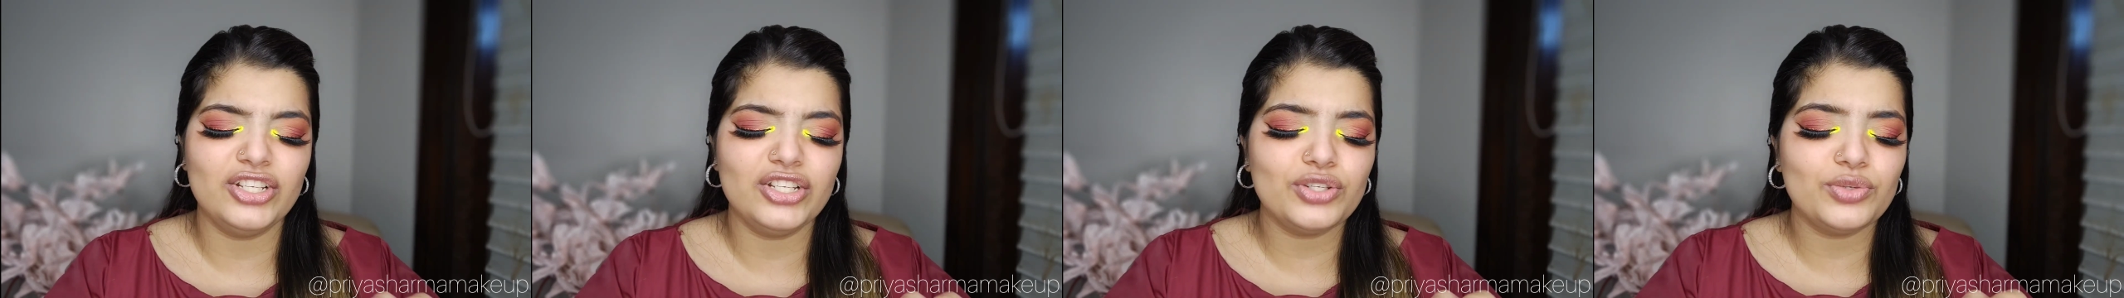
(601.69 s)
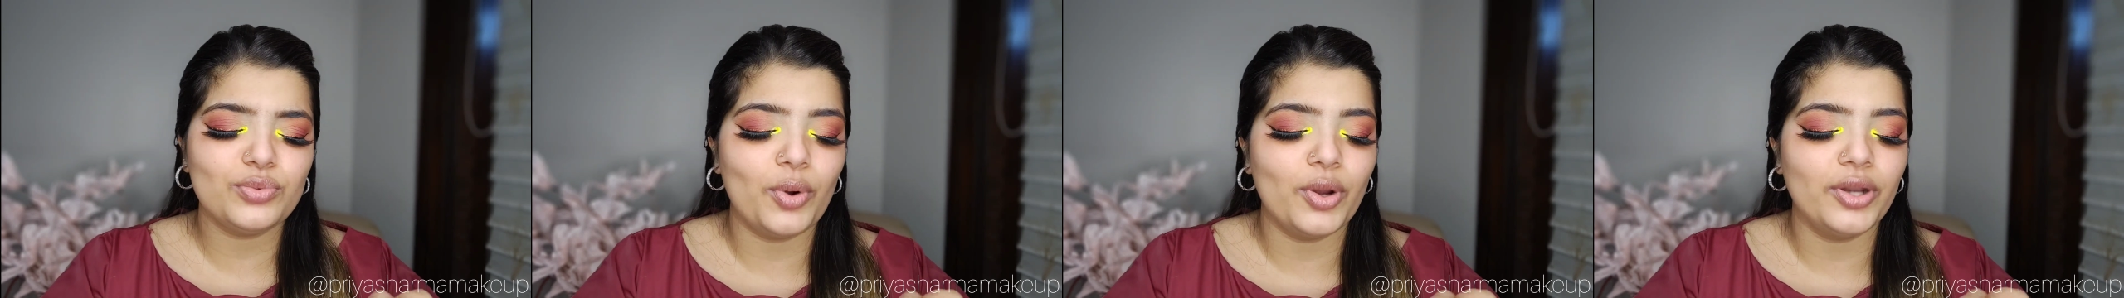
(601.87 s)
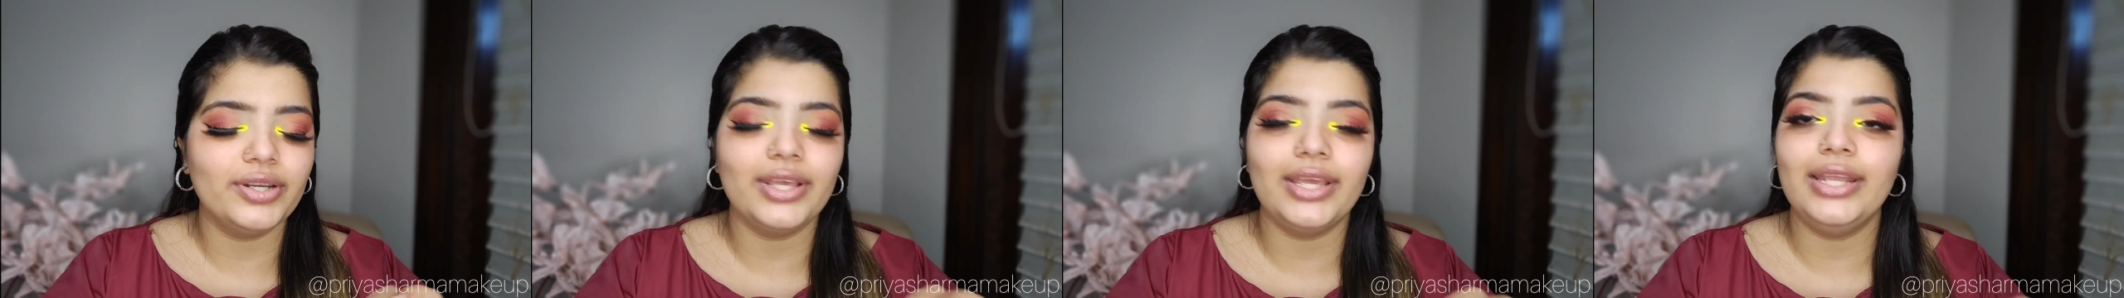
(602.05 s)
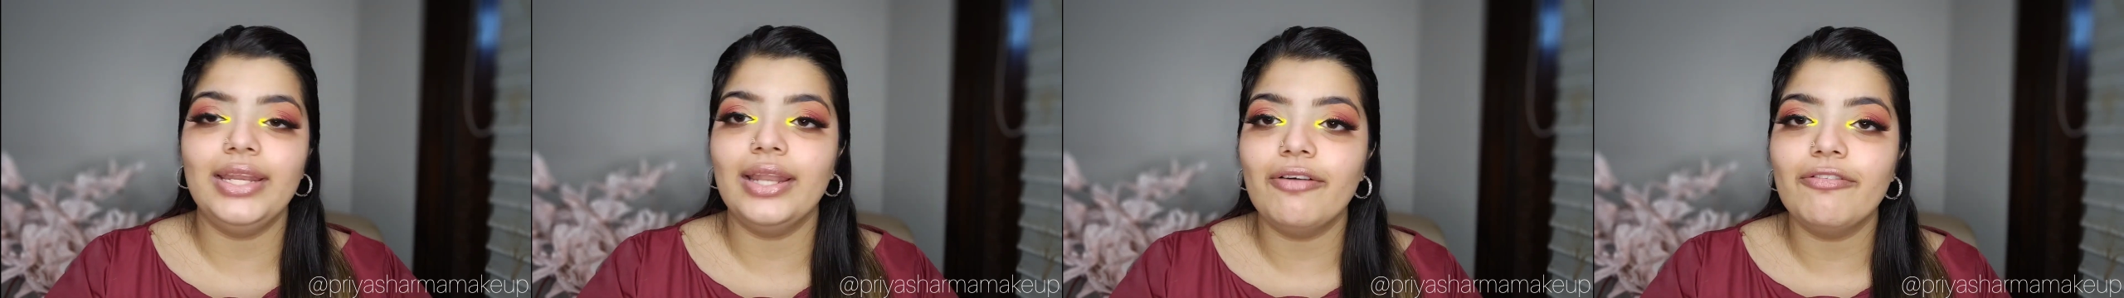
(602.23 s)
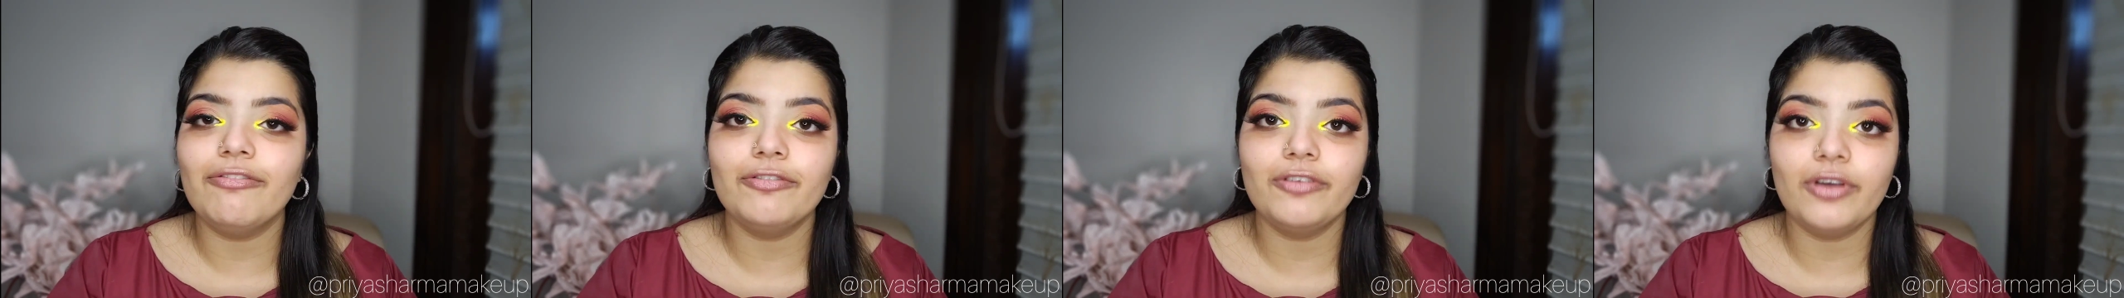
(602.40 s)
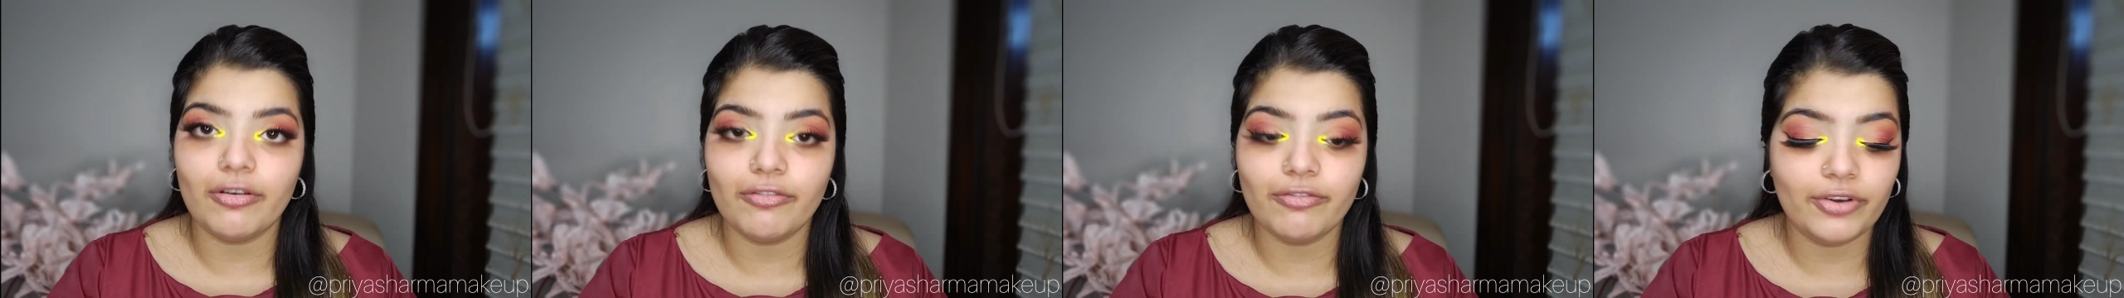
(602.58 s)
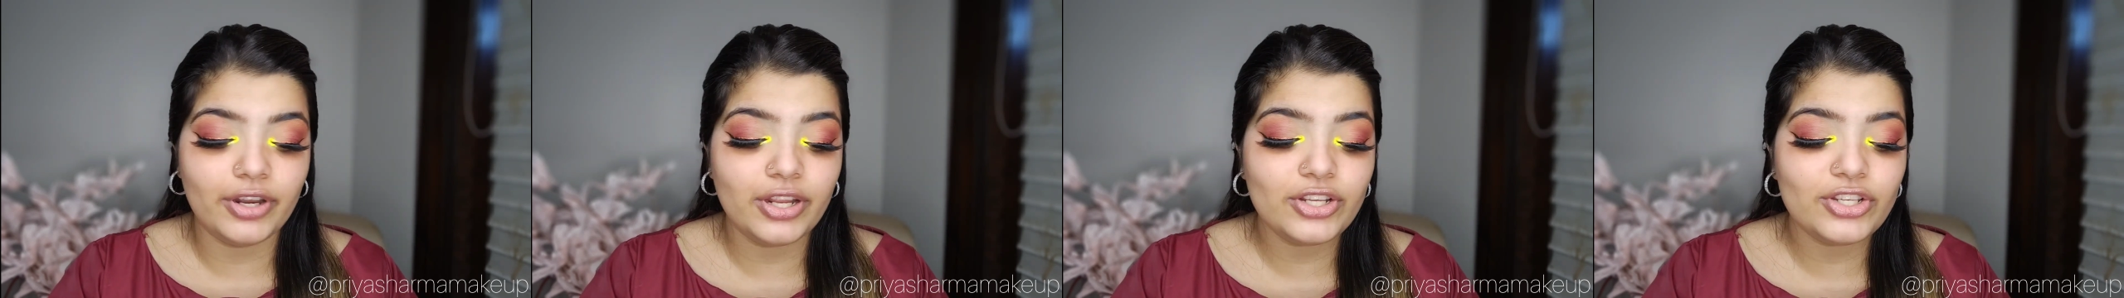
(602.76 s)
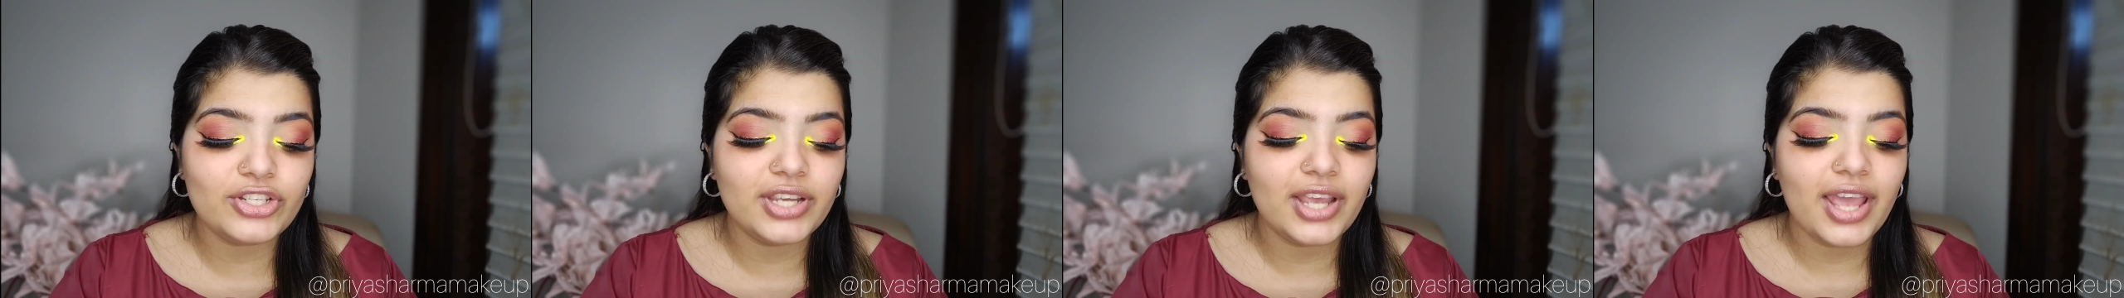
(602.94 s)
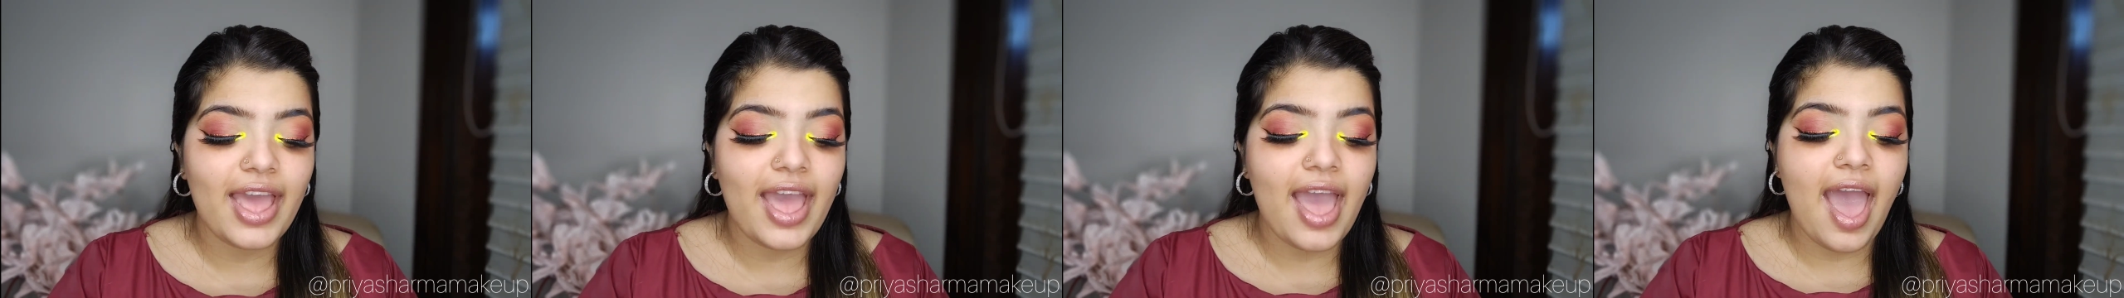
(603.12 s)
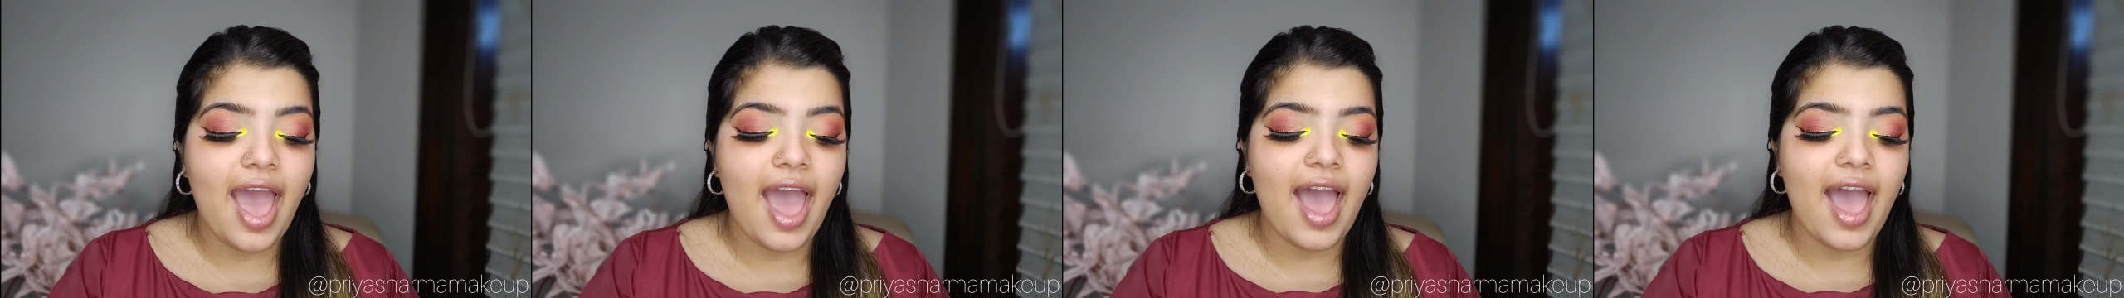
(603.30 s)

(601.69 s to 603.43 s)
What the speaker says: I just want enough coverage,